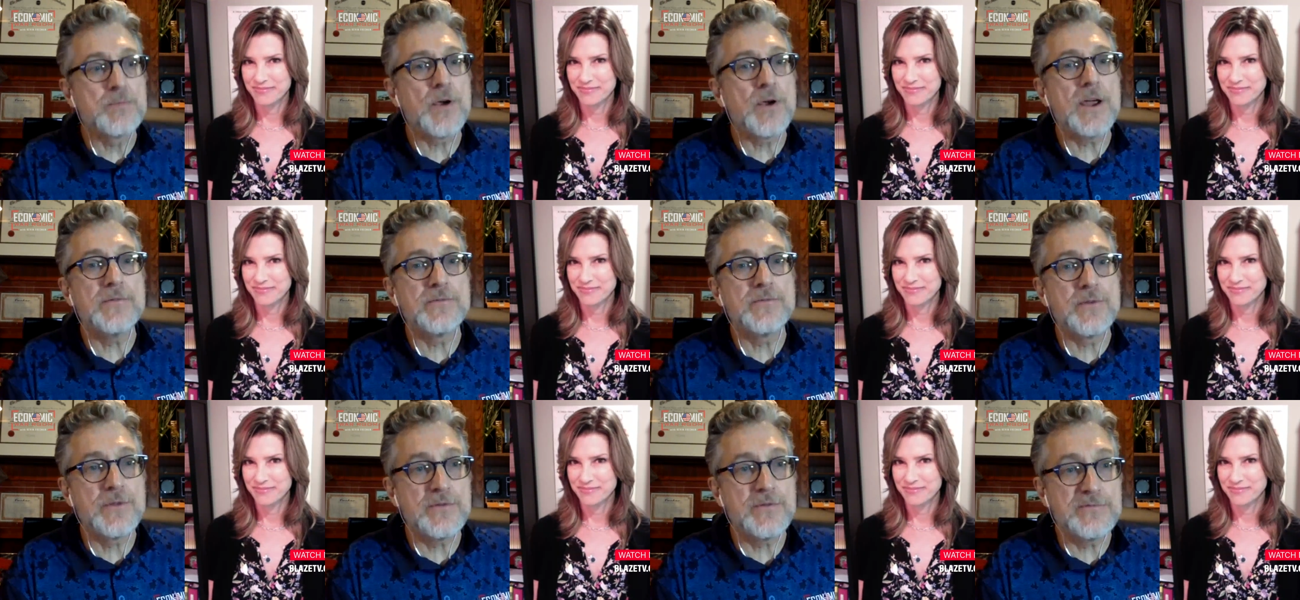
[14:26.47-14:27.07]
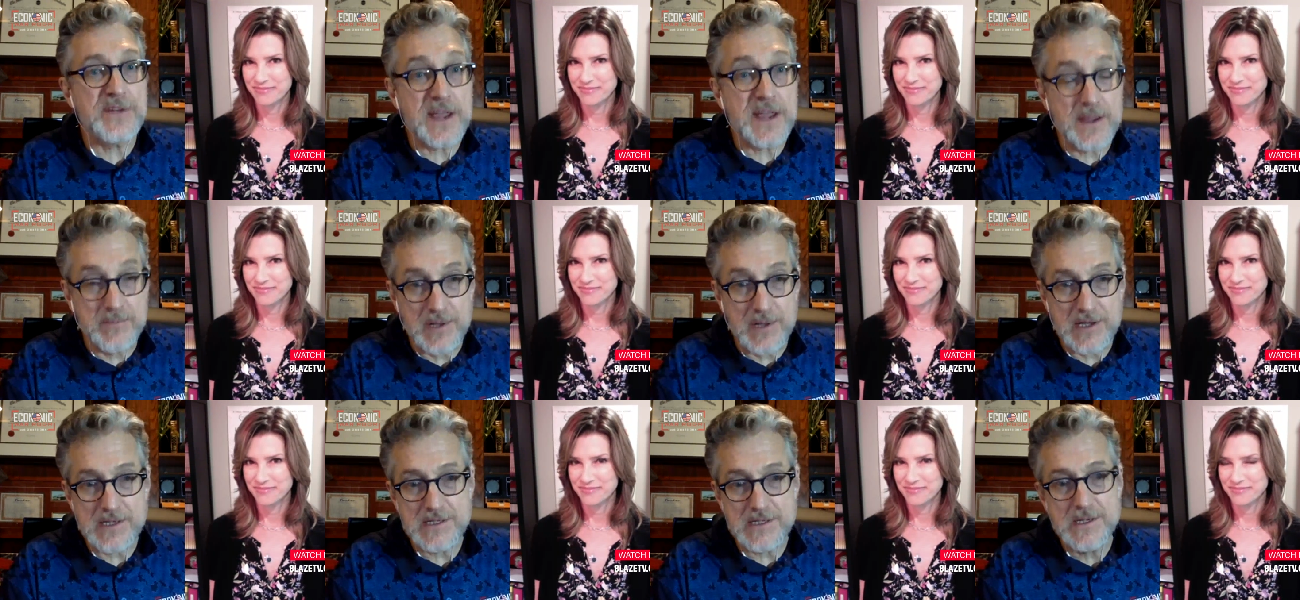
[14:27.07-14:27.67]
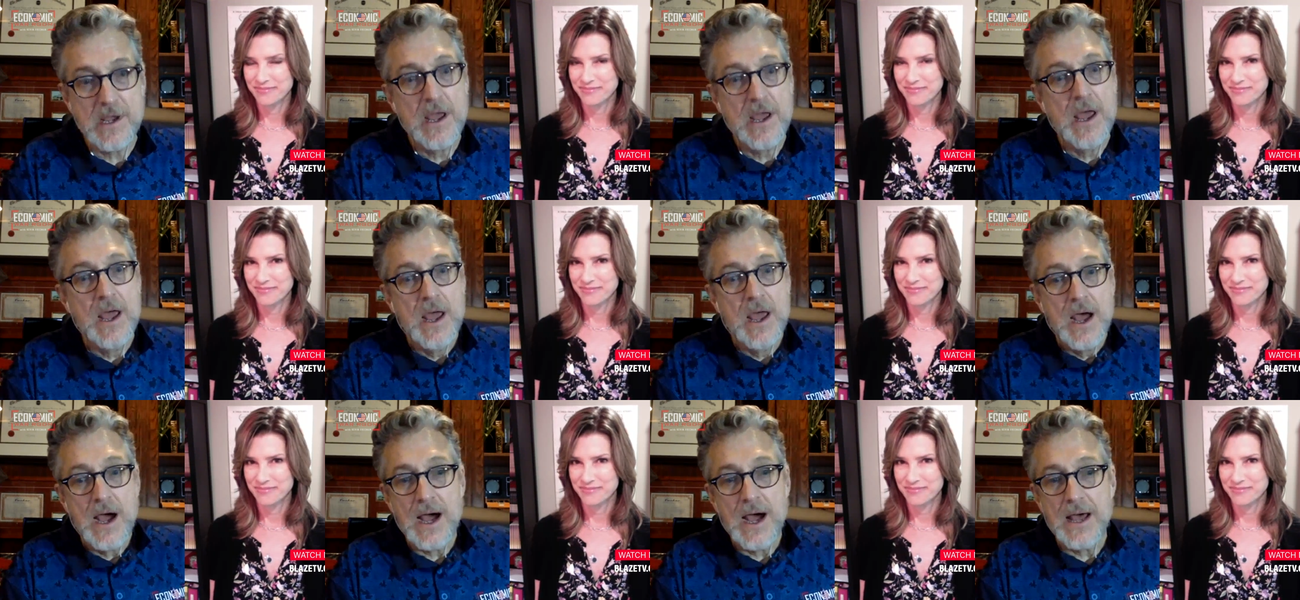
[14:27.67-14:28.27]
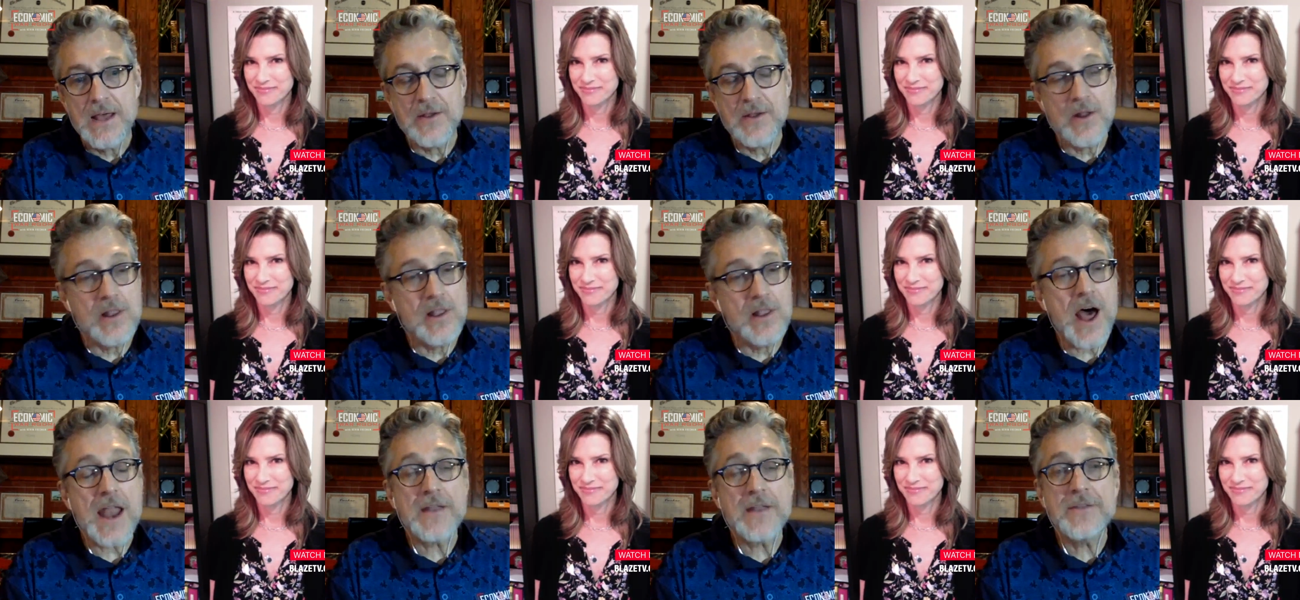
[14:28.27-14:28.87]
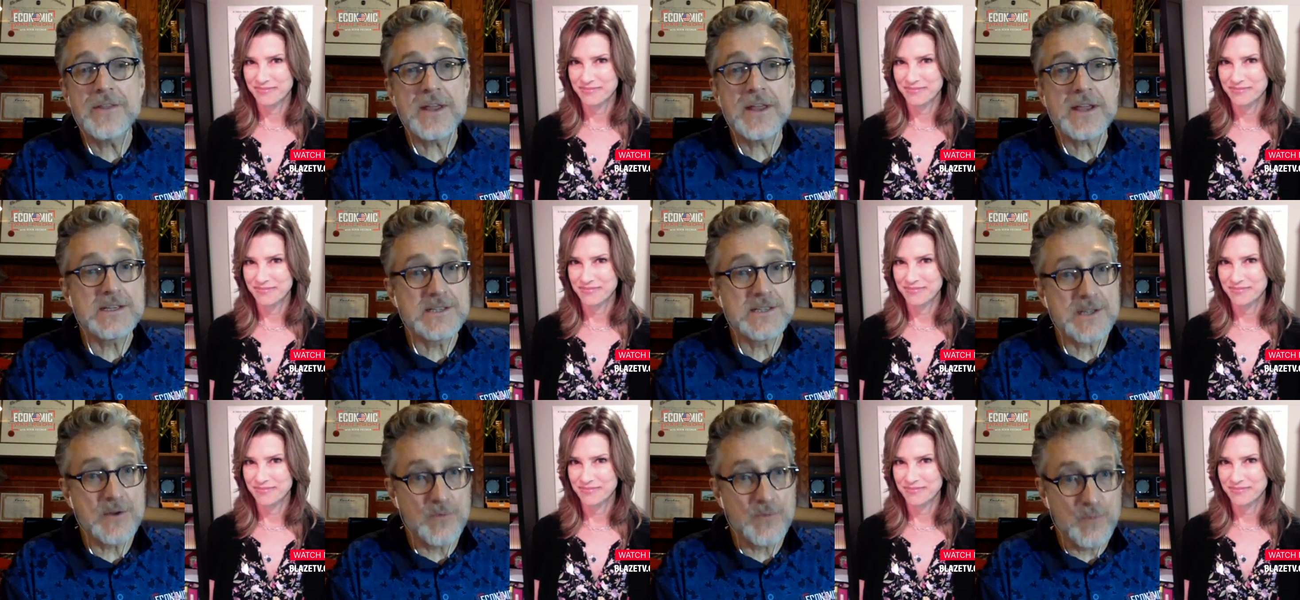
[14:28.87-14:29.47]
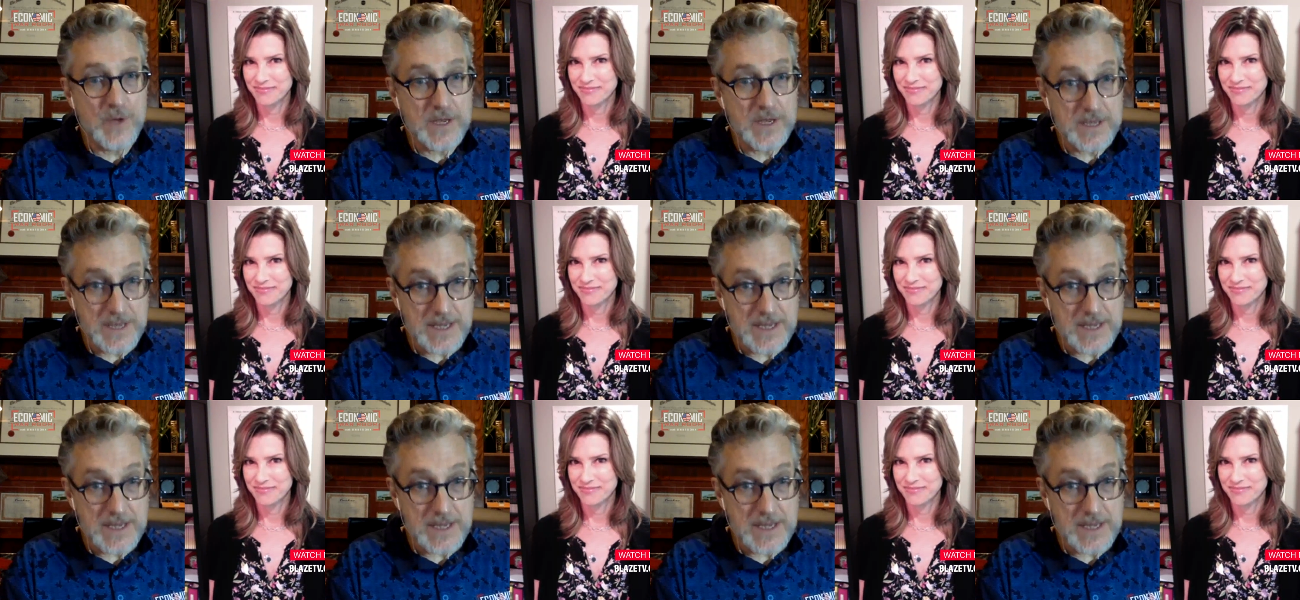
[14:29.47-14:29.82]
Speaker 1: We pray for the families. Uh, there are a lot of things that we